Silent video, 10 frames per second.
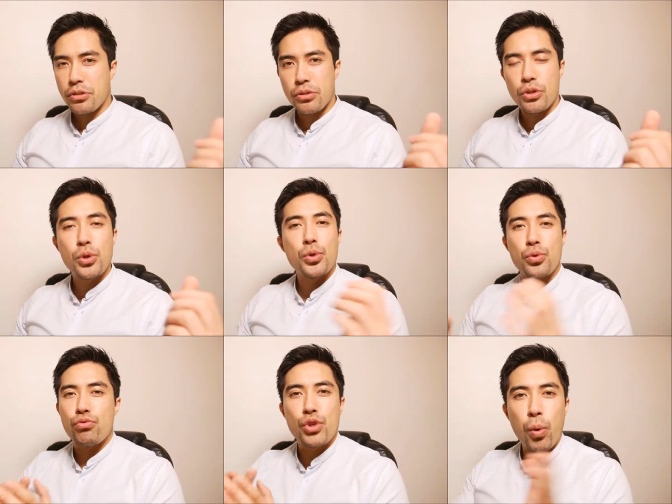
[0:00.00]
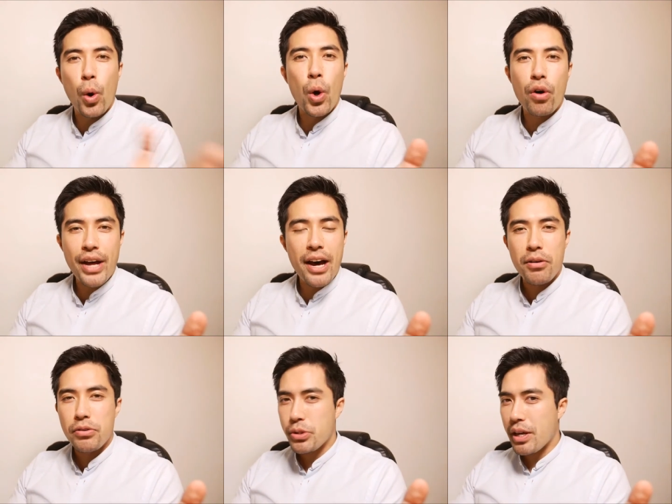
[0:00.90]
to 12
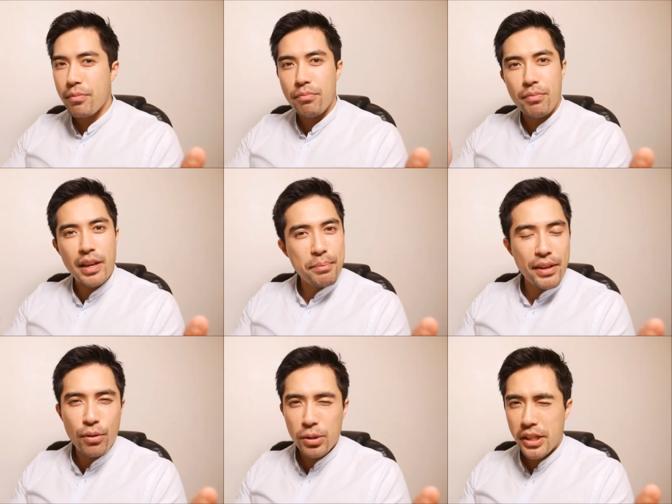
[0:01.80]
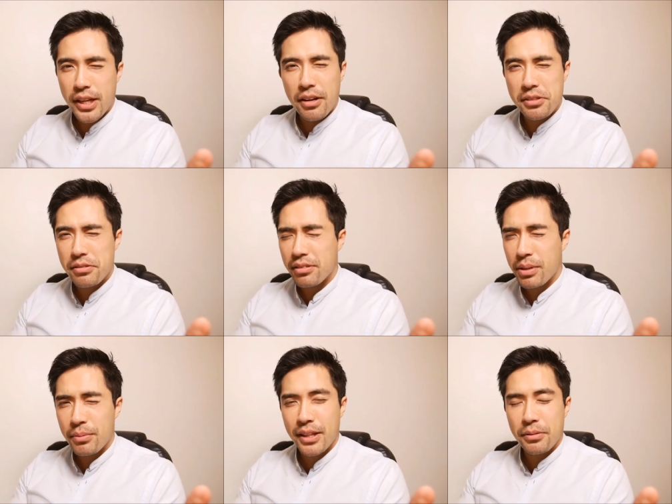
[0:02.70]
hours, even maybe 14 hours,
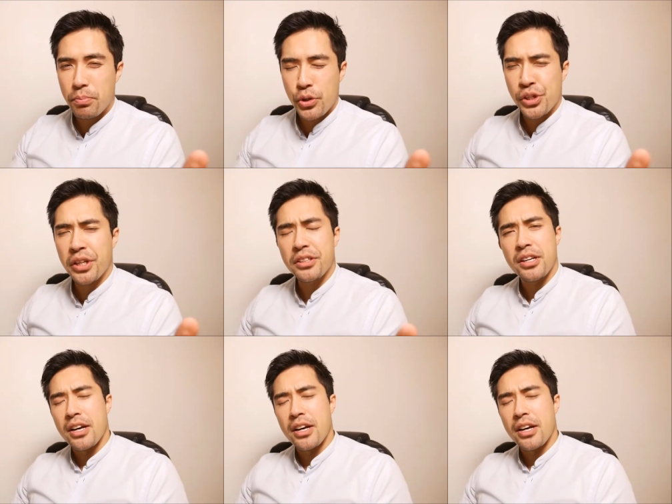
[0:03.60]
probably pushing it.